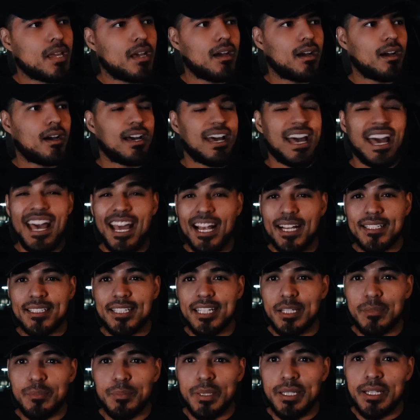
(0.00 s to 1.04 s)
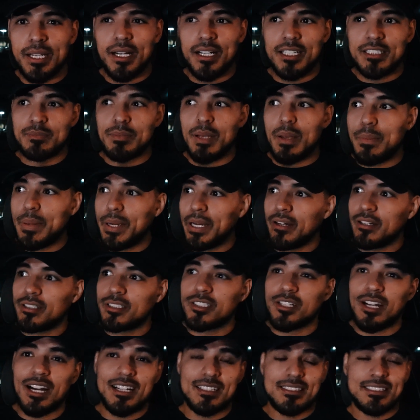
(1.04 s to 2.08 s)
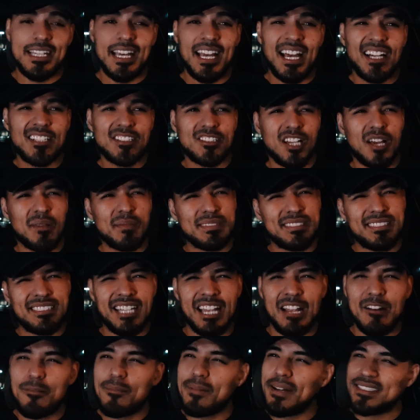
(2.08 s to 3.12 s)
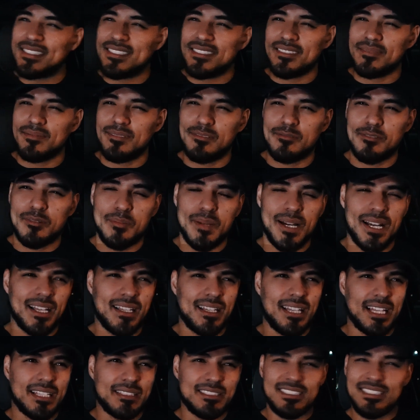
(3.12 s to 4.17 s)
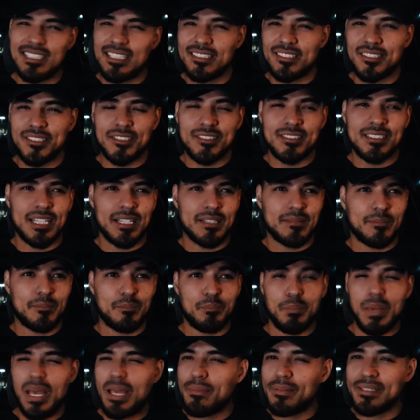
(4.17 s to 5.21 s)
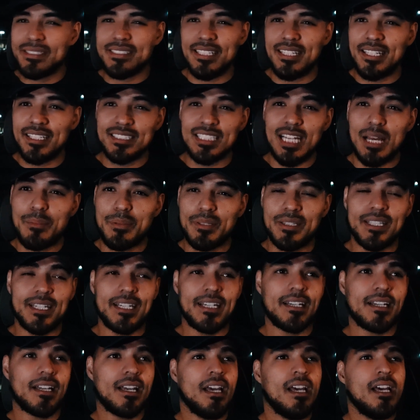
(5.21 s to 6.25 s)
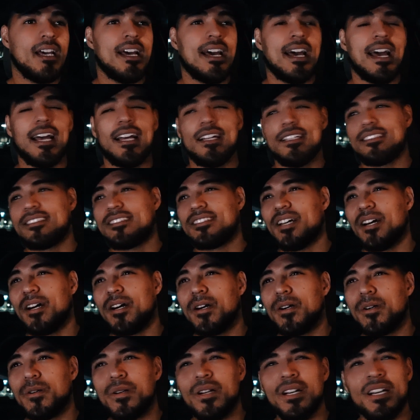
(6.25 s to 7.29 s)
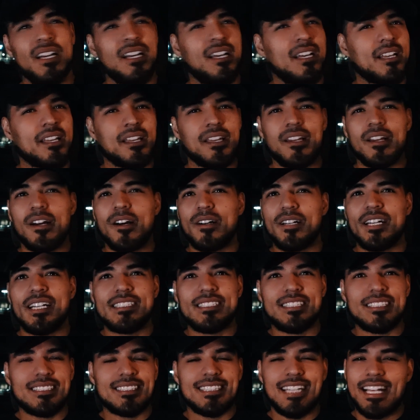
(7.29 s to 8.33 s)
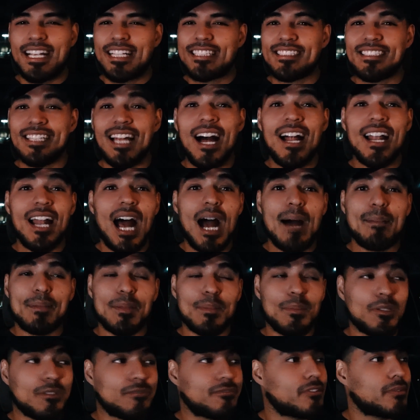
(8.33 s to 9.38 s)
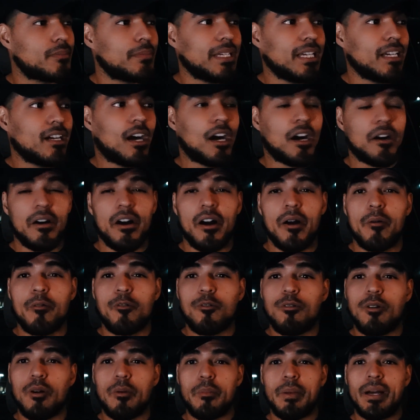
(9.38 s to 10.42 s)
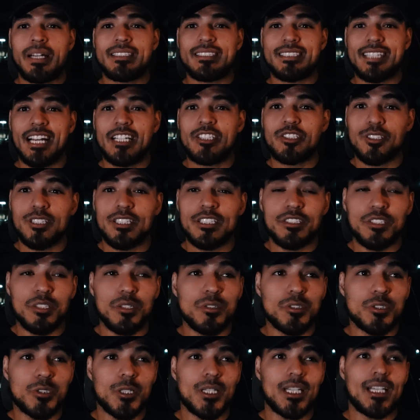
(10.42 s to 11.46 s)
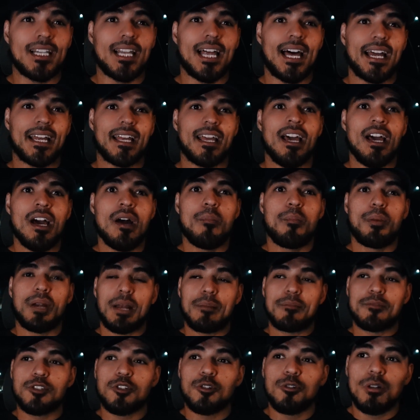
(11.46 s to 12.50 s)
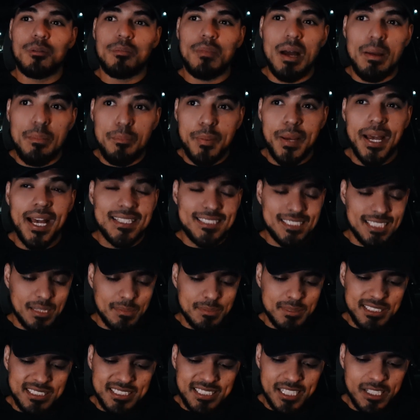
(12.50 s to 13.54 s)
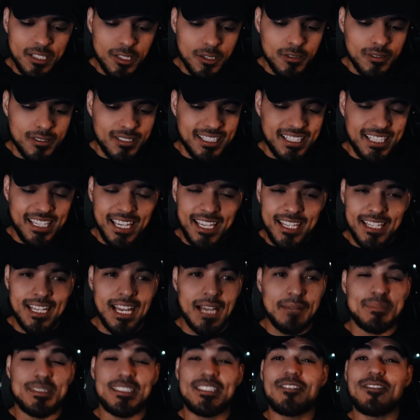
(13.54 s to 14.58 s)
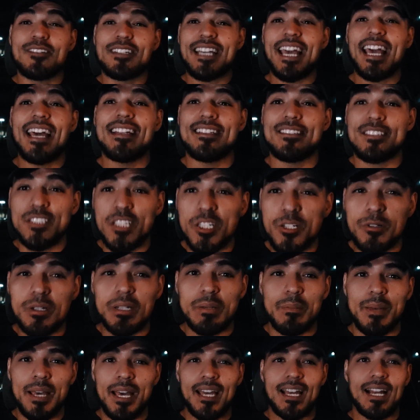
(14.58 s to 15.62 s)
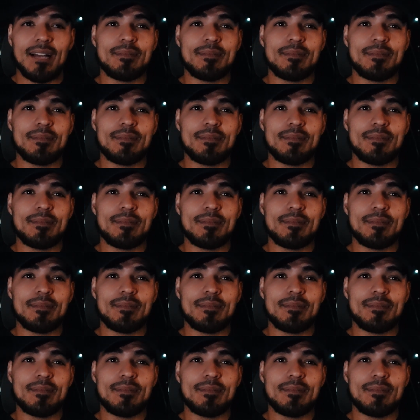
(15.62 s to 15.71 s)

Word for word: uh, hectic because my parents are out of town, so I've been staying with my with my like sisters, like babysitting type of thing, and so you know it's just like it's not optimal for me on, on, what my schedule is usually like but i'm doing my best and i'm still get i'm still getting to it man